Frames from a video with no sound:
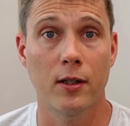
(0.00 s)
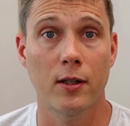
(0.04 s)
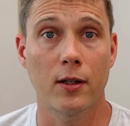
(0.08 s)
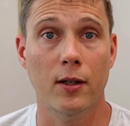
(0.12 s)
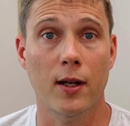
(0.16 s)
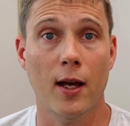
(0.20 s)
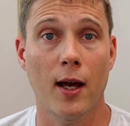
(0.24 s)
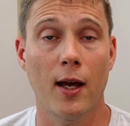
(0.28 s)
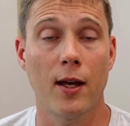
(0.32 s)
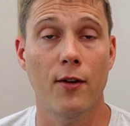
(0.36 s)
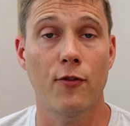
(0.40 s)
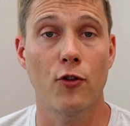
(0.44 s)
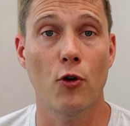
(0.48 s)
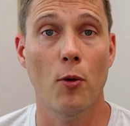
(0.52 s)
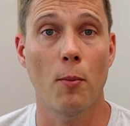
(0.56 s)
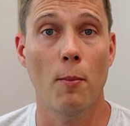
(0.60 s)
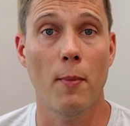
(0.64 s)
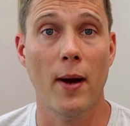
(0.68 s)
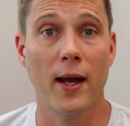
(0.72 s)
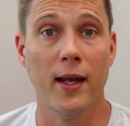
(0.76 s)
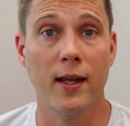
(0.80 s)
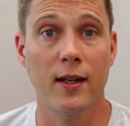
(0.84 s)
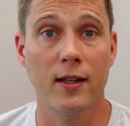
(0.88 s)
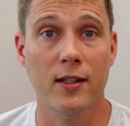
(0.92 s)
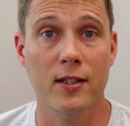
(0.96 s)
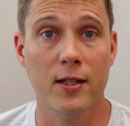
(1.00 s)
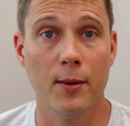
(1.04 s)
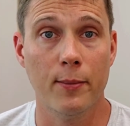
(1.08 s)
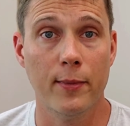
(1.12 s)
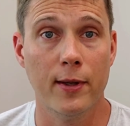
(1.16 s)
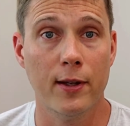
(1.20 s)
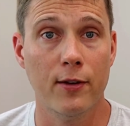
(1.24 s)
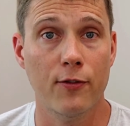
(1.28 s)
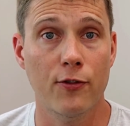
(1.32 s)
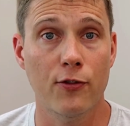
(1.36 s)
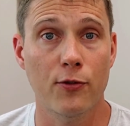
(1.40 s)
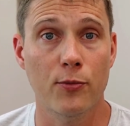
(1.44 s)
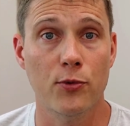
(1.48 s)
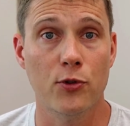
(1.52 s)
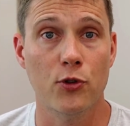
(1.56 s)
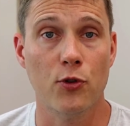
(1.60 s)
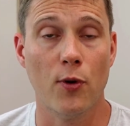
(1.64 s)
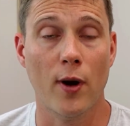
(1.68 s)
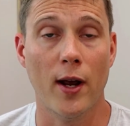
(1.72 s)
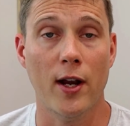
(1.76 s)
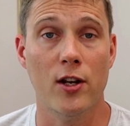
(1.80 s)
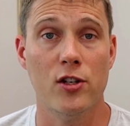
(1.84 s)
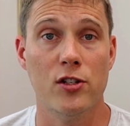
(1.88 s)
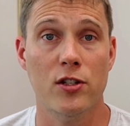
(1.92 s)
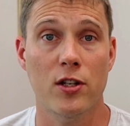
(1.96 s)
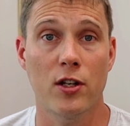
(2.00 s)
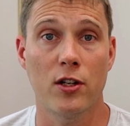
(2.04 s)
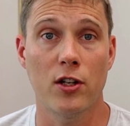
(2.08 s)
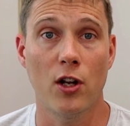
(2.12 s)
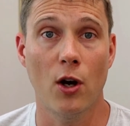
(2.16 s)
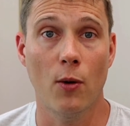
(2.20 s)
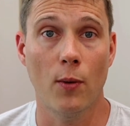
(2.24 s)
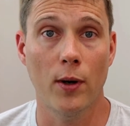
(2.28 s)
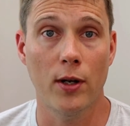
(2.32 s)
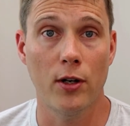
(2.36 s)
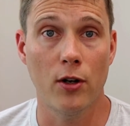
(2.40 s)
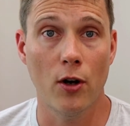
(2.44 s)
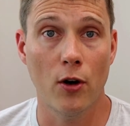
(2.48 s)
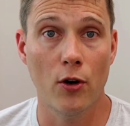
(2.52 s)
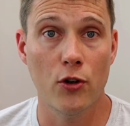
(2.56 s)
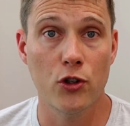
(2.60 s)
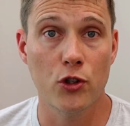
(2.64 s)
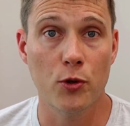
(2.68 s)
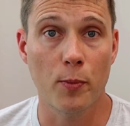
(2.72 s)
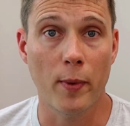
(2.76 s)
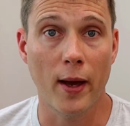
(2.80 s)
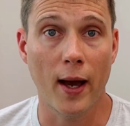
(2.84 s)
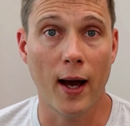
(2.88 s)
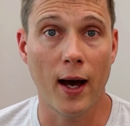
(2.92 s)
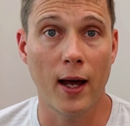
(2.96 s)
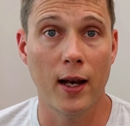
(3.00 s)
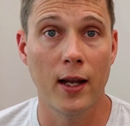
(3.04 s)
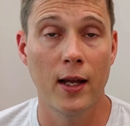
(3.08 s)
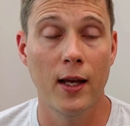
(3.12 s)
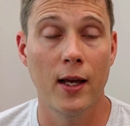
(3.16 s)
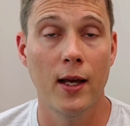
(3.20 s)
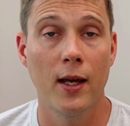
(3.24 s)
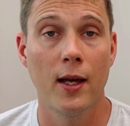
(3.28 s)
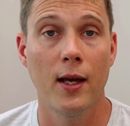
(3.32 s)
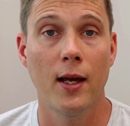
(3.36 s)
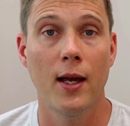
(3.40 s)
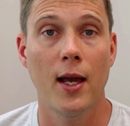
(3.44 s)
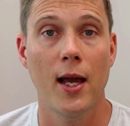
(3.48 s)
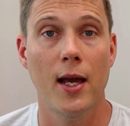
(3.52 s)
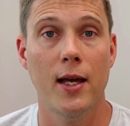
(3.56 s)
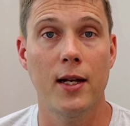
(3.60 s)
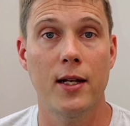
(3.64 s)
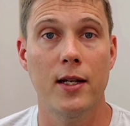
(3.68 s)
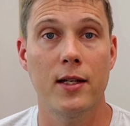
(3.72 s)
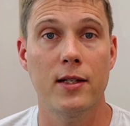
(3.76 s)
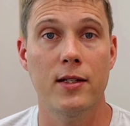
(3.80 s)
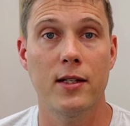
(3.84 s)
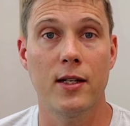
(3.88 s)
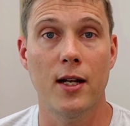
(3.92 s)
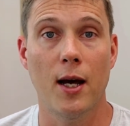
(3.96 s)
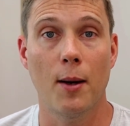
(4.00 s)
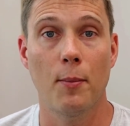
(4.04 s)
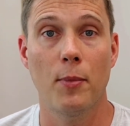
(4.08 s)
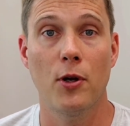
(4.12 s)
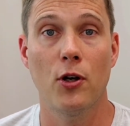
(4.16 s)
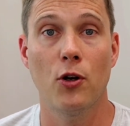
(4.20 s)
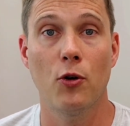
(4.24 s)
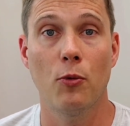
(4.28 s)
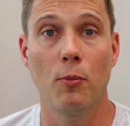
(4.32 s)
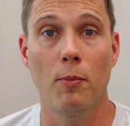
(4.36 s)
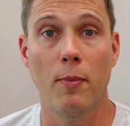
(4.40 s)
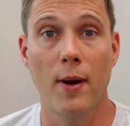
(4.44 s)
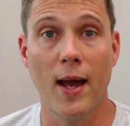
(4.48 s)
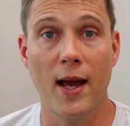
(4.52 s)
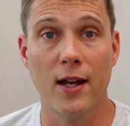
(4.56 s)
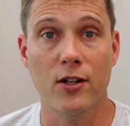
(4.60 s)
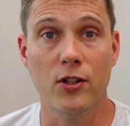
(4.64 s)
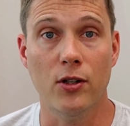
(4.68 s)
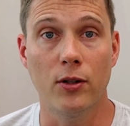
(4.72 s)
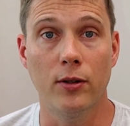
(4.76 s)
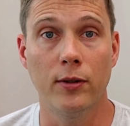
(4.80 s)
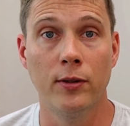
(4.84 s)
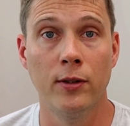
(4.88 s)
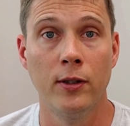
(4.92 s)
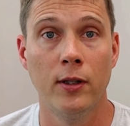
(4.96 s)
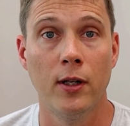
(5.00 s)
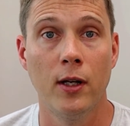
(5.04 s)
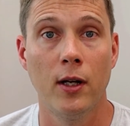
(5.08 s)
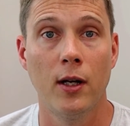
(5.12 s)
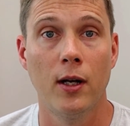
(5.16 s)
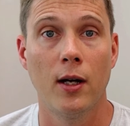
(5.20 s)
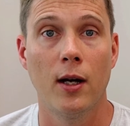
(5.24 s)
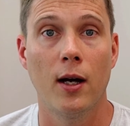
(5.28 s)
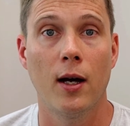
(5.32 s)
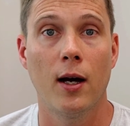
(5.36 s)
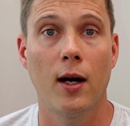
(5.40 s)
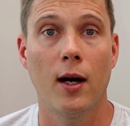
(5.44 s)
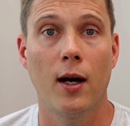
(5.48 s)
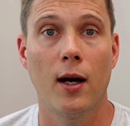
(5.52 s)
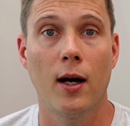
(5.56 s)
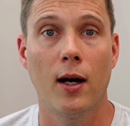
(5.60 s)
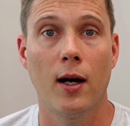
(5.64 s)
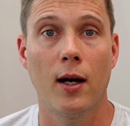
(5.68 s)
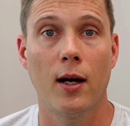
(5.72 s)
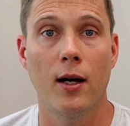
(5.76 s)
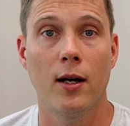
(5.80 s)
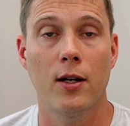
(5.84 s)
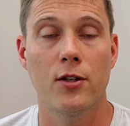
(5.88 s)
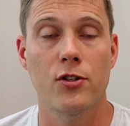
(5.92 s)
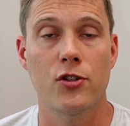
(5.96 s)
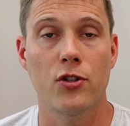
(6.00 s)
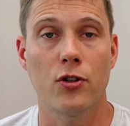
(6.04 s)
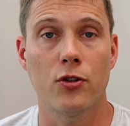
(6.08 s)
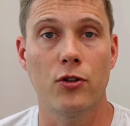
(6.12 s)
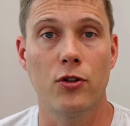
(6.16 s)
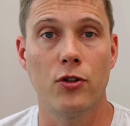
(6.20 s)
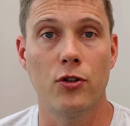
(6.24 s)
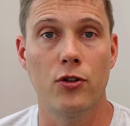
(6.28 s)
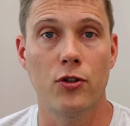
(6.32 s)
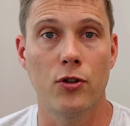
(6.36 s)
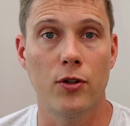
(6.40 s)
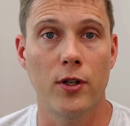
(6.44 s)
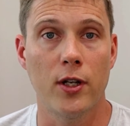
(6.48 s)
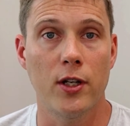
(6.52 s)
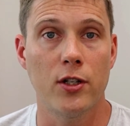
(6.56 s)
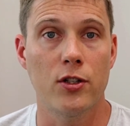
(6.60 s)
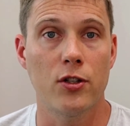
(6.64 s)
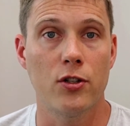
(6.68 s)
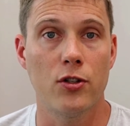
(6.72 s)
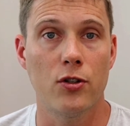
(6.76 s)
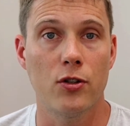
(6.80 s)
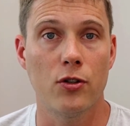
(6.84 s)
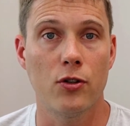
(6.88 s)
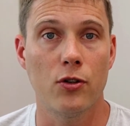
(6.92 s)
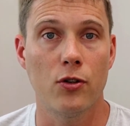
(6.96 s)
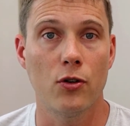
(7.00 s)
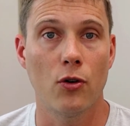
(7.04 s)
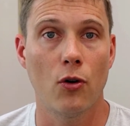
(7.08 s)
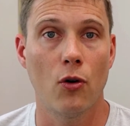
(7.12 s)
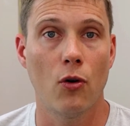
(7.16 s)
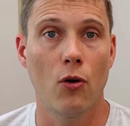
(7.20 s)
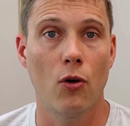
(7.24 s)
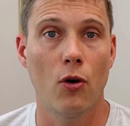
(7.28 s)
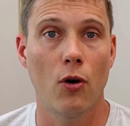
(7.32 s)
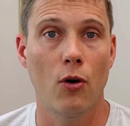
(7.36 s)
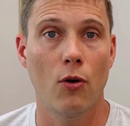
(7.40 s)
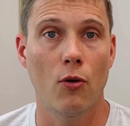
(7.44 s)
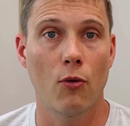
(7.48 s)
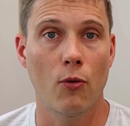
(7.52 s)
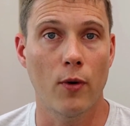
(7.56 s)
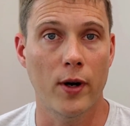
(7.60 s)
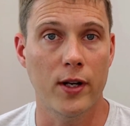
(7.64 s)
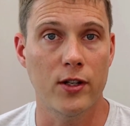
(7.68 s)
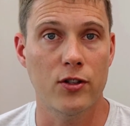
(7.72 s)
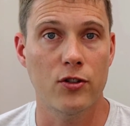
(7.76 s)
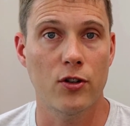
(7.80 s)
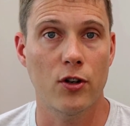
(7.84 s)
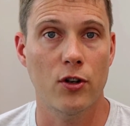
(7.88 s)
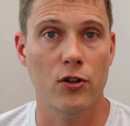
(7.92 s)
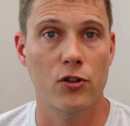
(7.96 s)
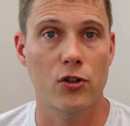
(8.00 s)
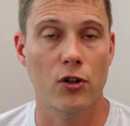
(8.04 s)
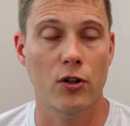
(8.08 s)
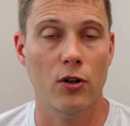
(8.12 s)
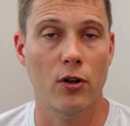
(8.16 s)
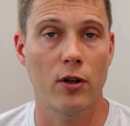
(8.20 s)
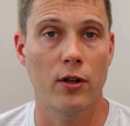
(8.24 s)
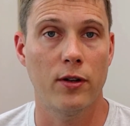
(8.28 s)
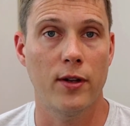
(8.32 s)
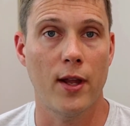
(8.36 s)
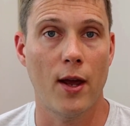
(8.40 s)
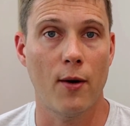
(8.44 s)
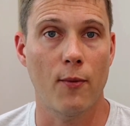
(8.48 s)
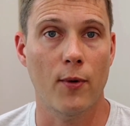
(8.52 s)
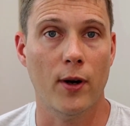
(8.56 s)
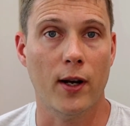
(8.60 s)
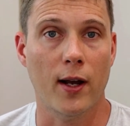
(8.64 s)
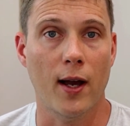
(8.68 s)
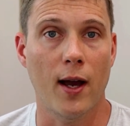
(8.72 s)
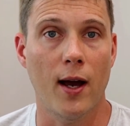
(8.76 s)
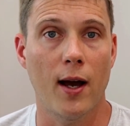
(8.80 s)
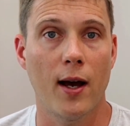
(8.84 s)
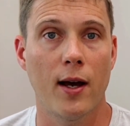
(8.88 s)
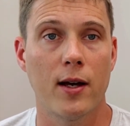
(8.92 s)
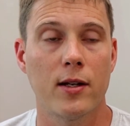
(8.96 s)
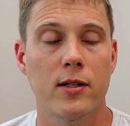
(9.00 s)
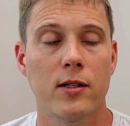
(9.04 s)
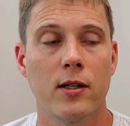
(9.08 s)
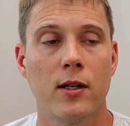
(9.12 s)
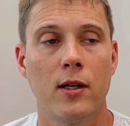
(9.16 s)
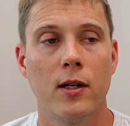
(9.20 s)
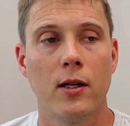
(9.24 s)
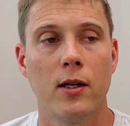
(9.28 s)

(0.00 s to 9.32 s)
Okay, if you're making something from scratch that no one knows about, it is an uphill battle, so you do need to do your research in that regard.